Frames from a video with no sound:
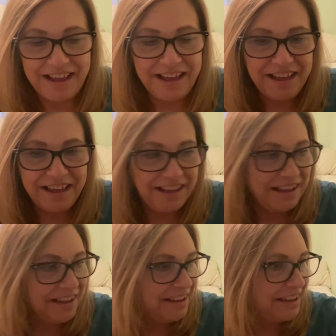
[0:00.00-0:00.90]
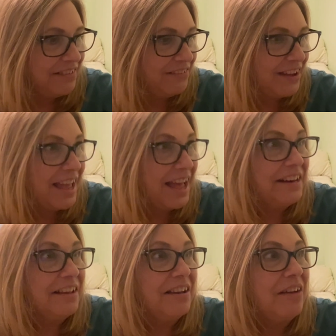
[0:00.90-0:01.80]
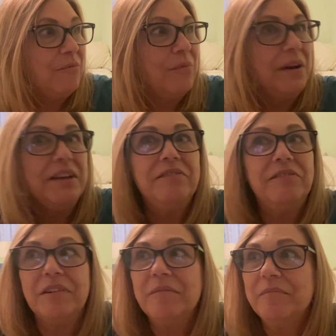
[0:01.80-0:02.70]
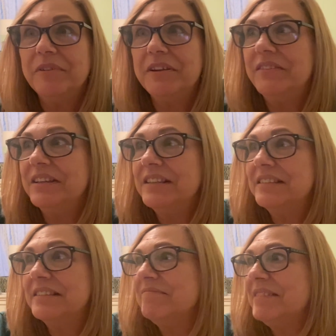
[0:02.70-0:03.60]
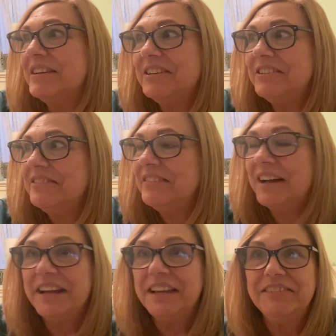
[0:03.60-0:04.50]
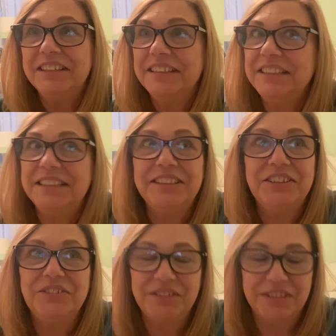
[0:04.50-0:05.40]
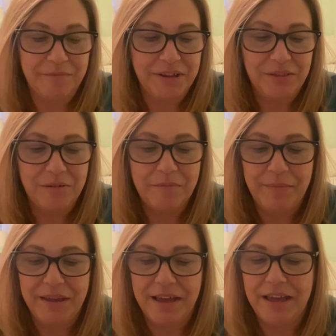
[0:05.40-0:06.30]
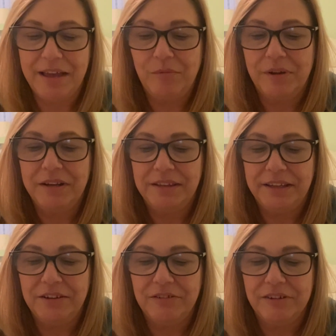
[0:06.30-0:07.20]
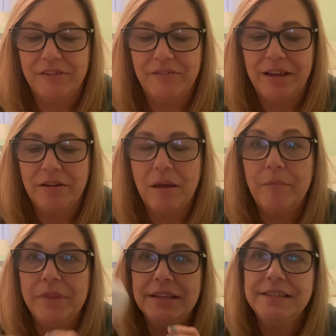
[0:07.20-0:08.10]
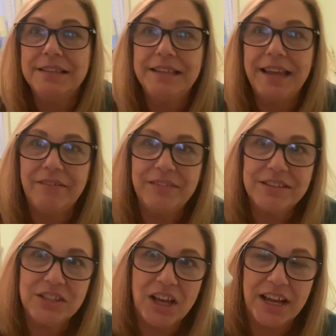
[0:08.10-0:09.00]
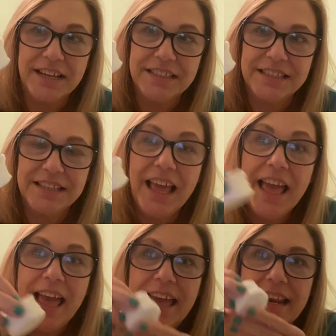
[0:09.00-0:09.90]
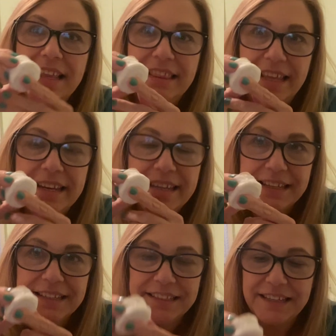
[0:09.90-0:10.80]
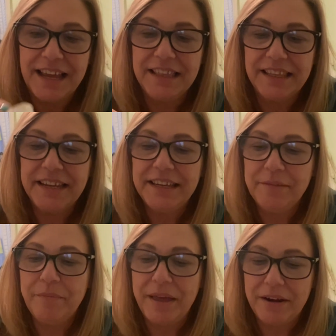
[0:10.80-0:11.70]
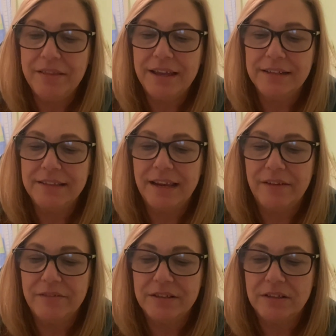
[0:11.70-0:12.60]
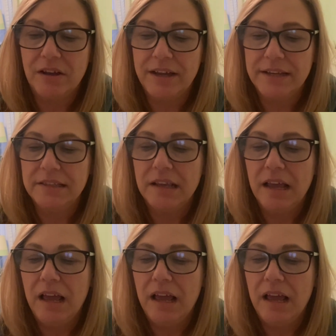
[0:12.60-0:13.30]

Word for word: Uh, if I had one from previous, no, I really did use some. I thought maybe I had one lingering around, but this is half the size and I like it. I like it better that it's half the size,